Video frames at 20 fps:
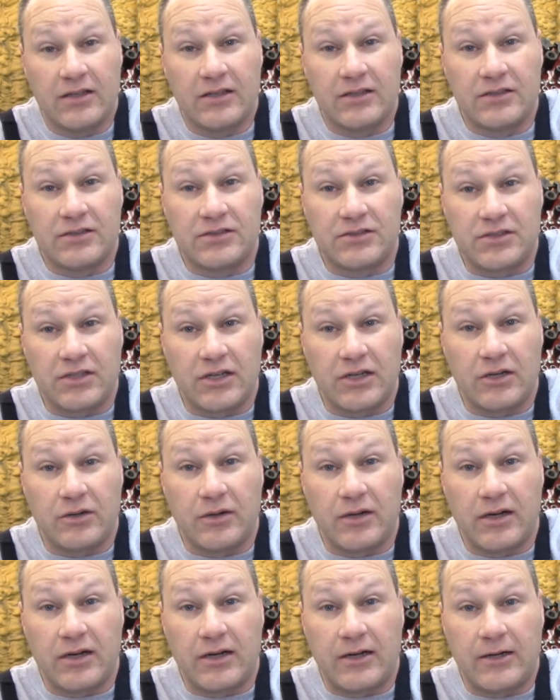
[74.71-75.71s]

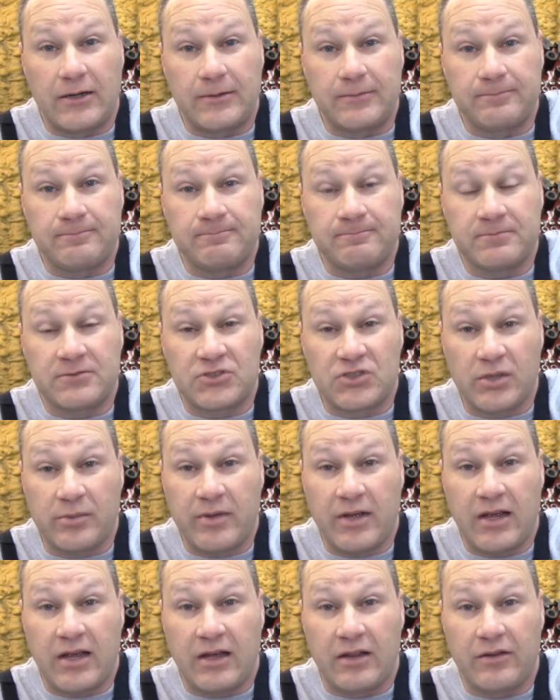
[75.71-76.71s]
So
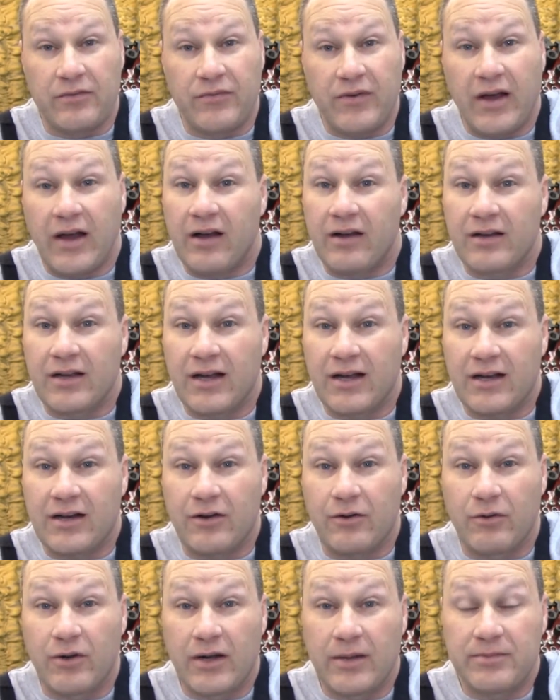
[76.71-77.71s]
somehow the file got
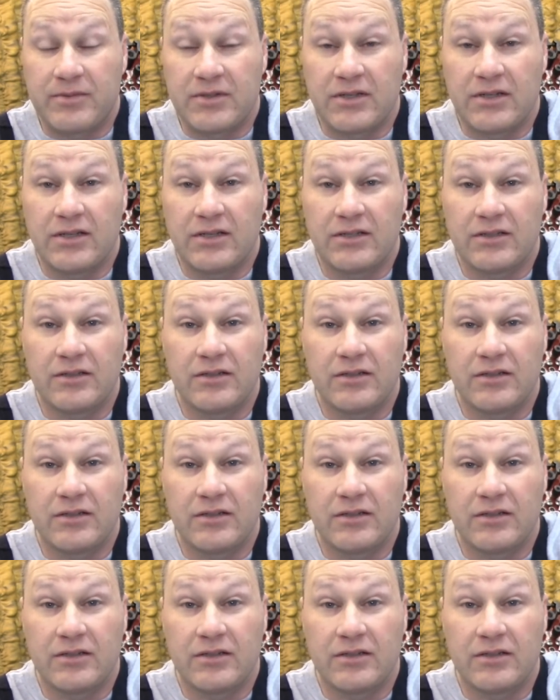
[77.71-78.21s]
corrupted.